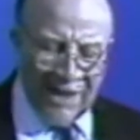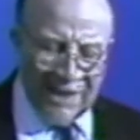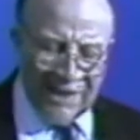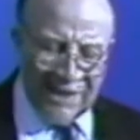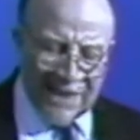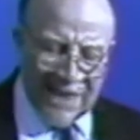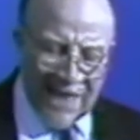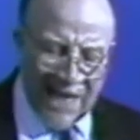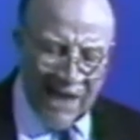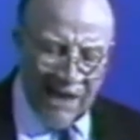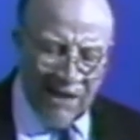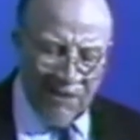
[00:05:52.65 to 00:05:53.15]

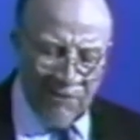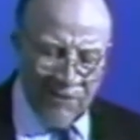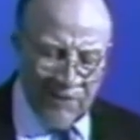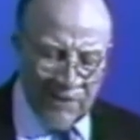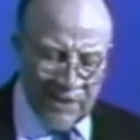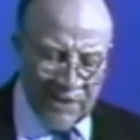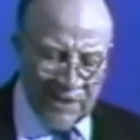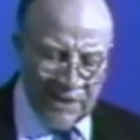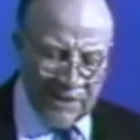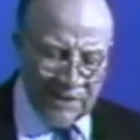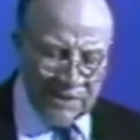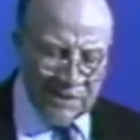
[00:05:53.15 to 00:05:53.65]

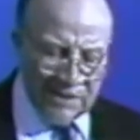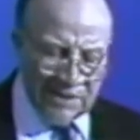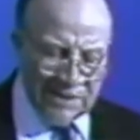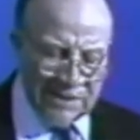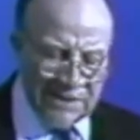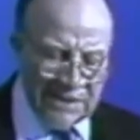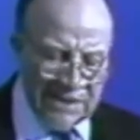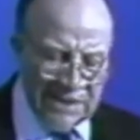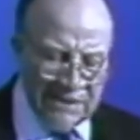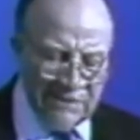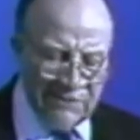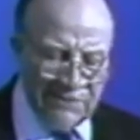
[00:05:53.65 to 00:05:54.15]
allowing the
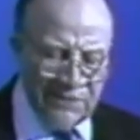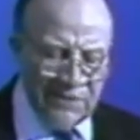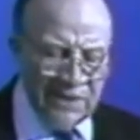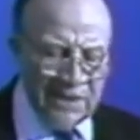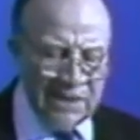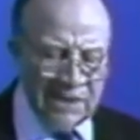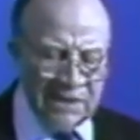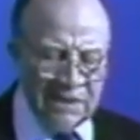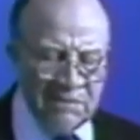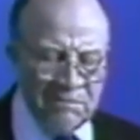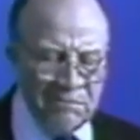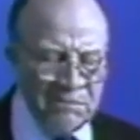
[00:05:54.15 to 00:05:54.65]

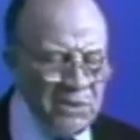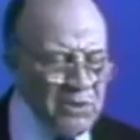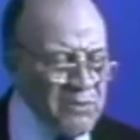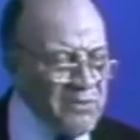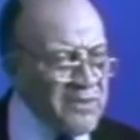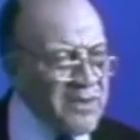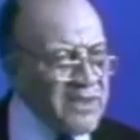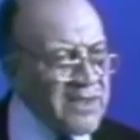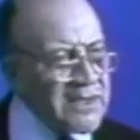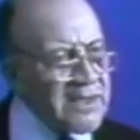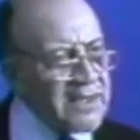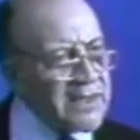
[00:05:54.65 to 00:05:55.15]
TV and the
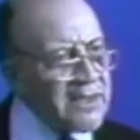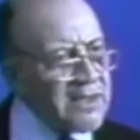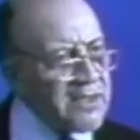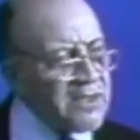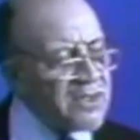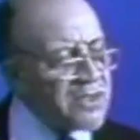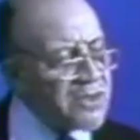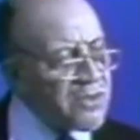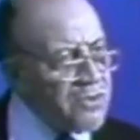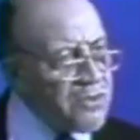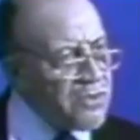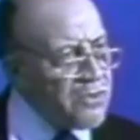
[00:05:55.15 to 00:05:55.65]
movies and the
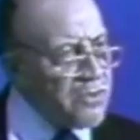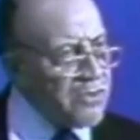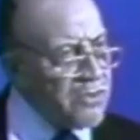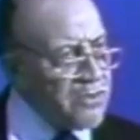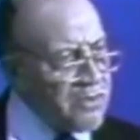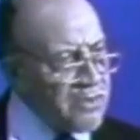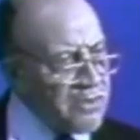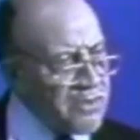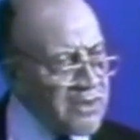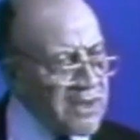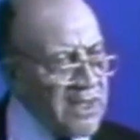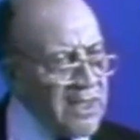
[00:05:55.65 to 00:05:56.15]

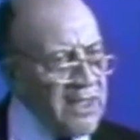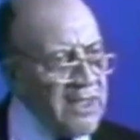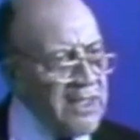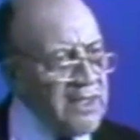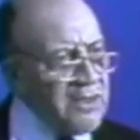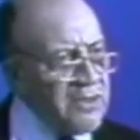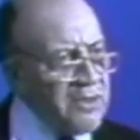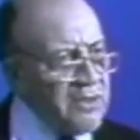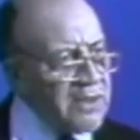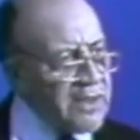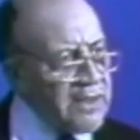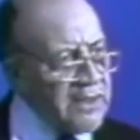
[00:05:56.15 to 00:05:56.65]
schools
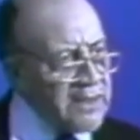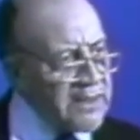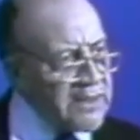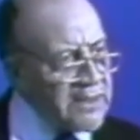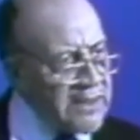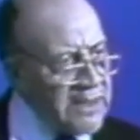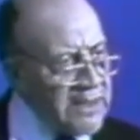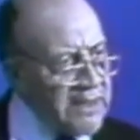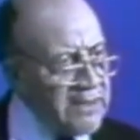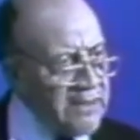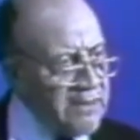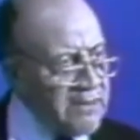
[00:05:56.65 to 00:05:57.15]
to
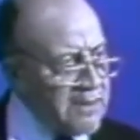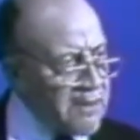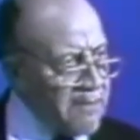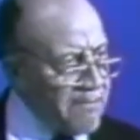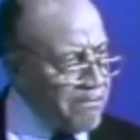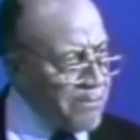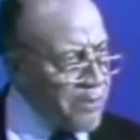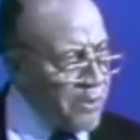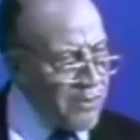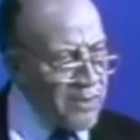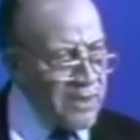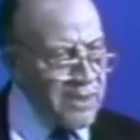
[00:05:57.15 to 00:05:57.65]
continue to
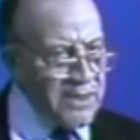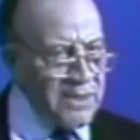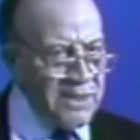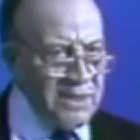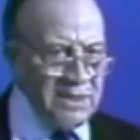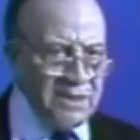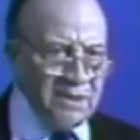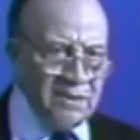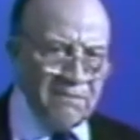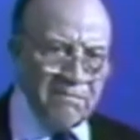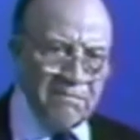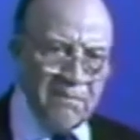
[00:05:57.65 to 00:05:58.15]

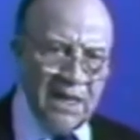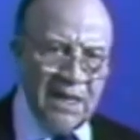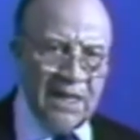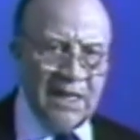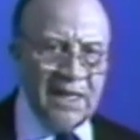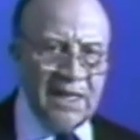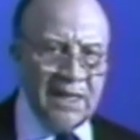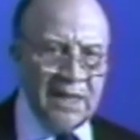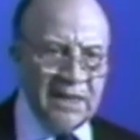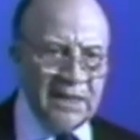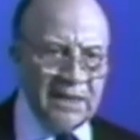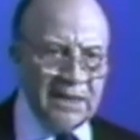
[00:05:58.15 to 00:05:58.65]
poison your
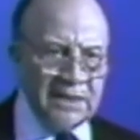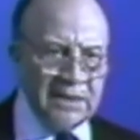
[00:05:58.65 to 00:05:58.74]
mind.